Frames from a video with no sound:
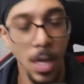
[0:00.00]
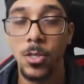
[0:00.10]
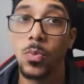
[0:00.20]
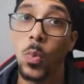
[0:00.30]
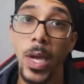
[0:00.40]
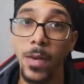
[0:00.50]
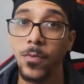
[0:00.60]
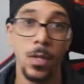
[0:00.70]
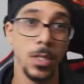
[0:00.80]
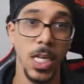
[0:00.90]
wait
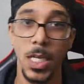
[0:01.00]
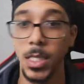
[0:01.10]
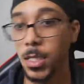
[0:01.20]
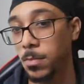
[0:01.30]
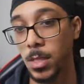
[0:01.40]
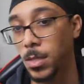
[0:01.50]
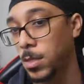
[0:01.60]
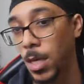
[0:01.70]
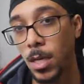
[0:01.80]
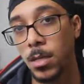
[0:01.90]
for a taxi and,
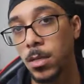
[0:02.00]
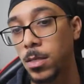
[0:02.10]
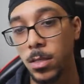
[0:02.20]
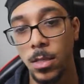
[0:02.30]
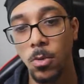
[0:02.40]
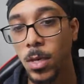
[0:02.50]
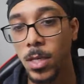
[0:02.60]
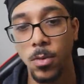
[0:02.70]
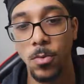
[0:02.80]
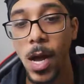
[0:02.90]
hey, yo, I
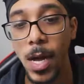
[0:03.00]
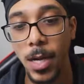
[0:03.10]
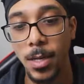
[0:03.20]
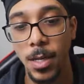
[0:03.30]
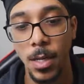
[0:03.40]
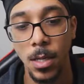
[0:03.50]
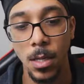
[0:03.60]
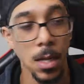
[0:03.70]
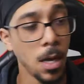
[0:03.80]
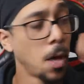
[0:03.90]
need a ride.
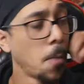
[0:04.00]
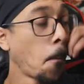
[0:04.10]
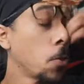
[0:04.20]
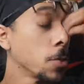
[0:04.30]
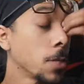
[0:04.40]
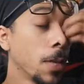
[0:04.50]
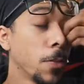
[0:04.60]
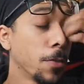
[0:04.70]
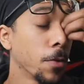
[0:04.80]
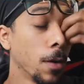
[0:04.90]
Most of the time you
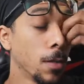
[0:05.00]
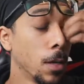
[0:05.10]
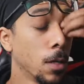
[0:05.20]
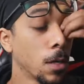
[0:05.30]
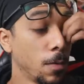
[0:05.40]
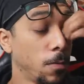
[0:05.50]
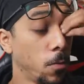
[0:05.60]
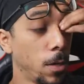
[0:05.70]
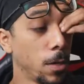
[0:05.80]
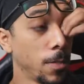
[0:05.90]
have to go out there looking
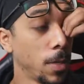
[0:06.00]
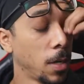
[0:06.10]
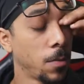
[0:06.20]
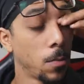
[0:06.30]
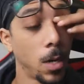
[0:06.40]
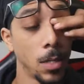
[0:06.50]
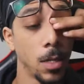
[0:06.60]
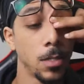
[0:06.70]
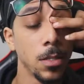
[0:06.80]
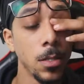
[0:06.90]
for it. You might have to walk down
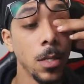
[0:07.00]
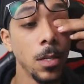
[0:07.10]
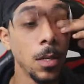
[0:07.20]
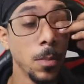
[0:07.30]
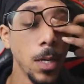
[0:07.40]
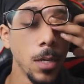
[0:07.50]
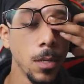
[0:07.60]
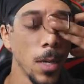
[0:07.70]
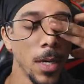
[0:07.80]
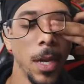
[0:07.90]
the street a little bit. You
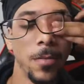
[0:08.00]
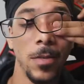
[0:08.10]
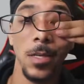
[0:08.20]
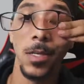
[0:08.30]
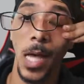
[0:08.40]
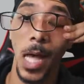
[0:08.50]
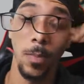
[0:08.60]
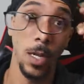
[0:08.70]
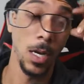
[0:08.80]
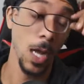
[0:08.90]
might have to
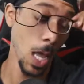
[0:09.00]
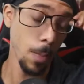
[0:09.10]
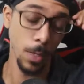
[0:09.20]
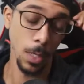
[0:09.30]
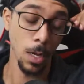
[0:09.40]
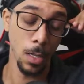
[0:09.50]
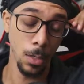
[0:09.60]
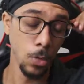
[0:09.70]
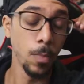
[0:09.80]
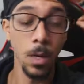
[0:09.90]
hop on an app to call an
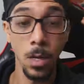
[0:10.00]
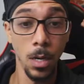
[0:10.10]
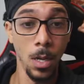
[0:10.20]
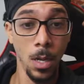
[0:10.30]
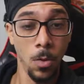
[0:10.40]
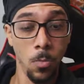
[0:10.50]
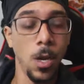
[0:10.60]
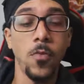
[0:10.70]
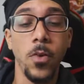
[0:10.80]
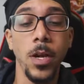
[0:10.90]
Uber,
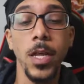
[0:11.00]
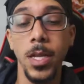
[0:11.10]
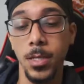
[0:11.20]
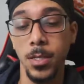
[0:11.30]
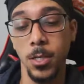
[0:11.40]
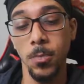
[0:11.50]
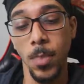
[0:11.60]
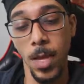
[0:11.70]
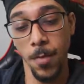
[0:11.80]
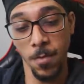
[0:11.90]
whatever it is. You
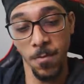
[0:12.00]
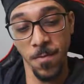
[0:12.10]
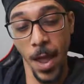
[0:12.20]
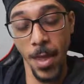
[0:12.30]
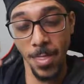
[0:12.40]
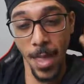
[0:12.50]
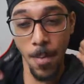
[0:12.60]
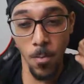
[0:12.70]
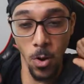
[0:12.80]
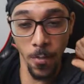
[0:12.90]
might have to find that
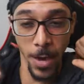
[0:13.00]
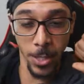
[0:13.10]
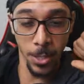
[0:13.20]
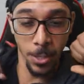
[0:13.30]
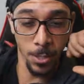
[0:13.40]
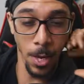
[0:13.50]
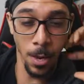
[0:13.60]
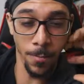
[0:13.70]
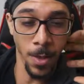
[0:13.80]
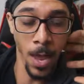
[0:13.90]
motivation yourself.